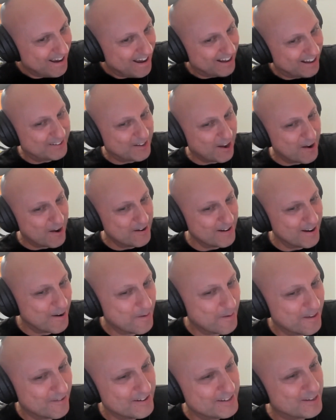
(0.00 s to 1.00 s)
I don't
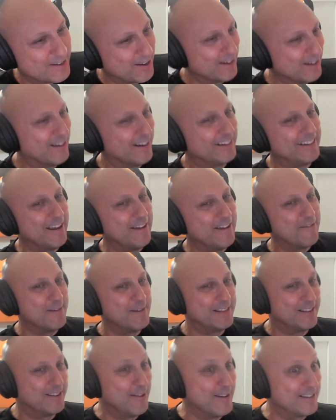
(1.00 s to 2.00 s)
know whether it's a good idea for
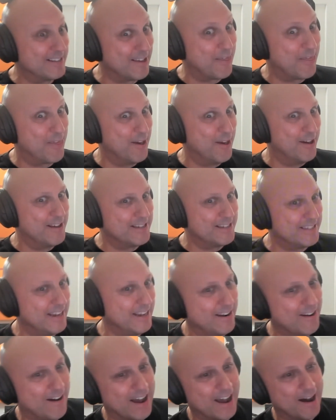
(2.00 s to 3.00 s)
me to do it. It's a
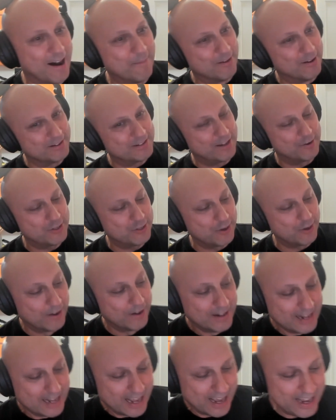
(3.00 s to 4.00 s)
Thursday night. I'm not so sure.
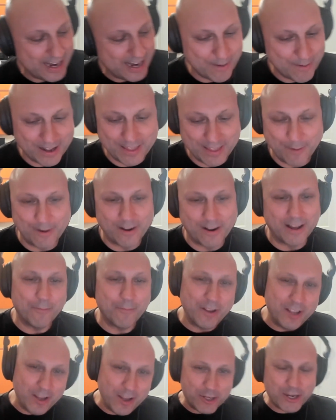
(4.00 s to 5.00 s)
Anyway, they were like,
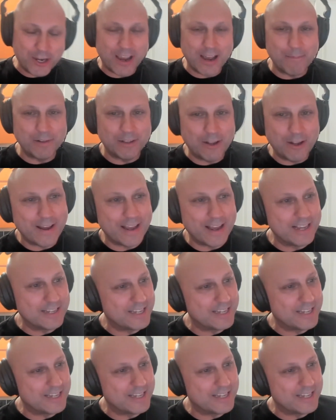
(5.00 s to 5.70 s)
well, you should come and do it.